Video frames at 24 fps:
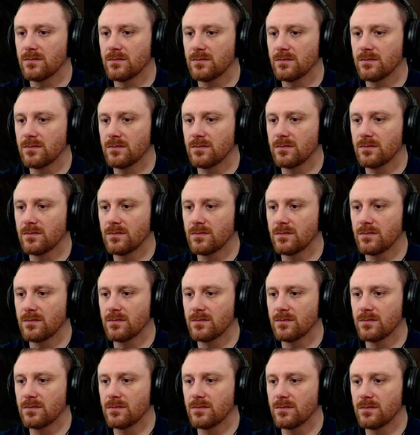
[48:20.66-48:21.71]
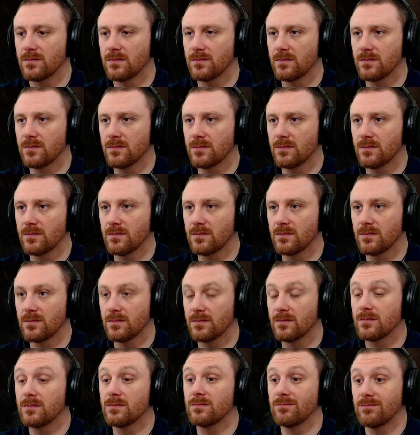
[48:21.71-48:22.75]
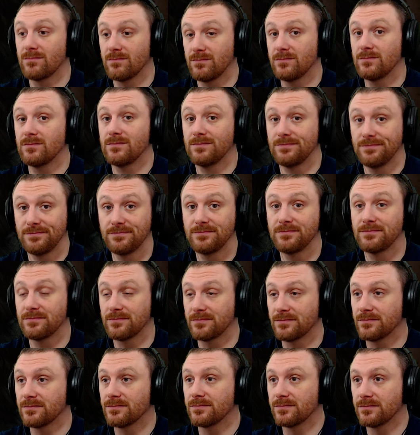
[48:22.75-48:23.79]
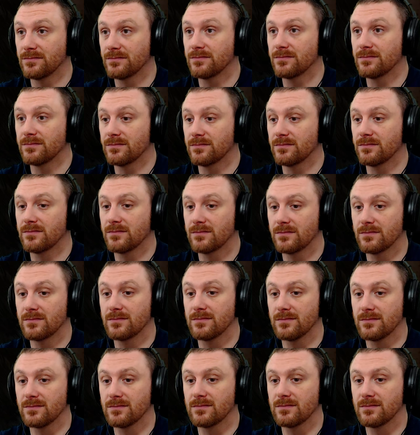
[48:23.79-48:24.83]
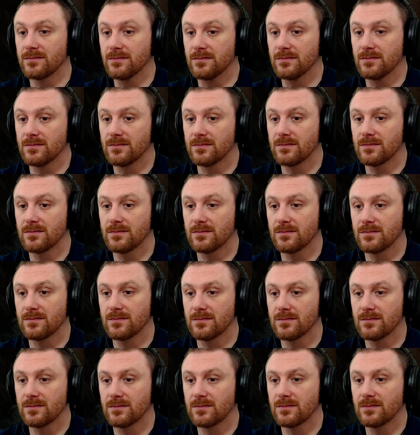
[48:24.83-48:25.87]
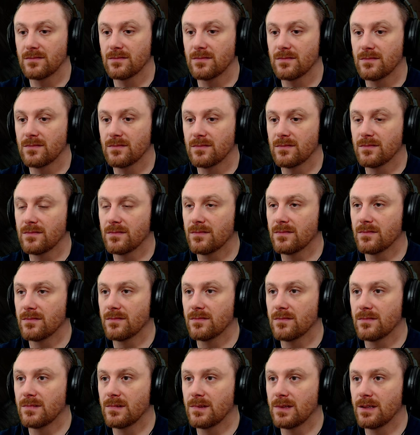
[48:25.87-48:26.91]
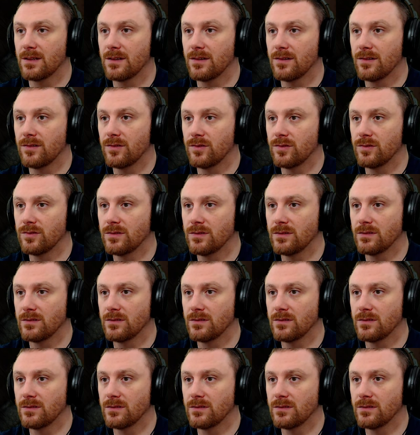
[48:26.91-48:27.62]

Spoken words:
The person shown says nothing.